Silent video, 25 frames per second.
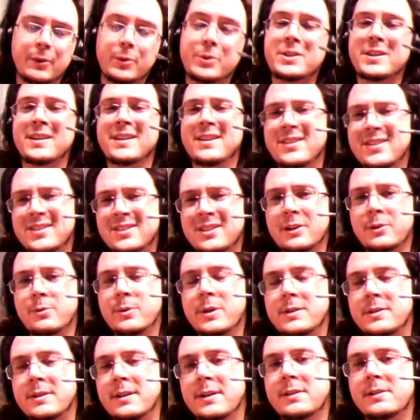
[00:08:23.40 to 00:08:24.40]
which I guess
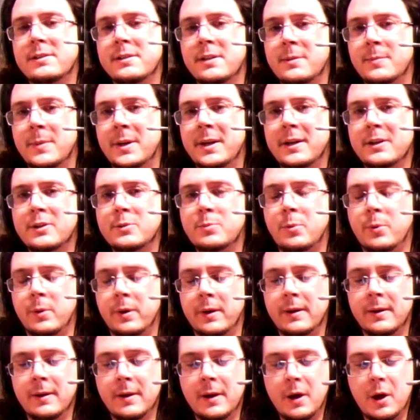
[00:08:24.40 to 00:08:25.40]
segues nicely into my next
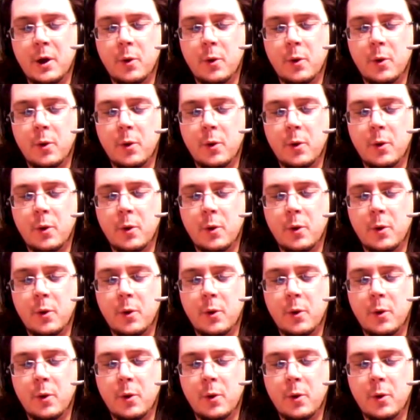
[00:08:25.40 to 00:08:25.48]
point.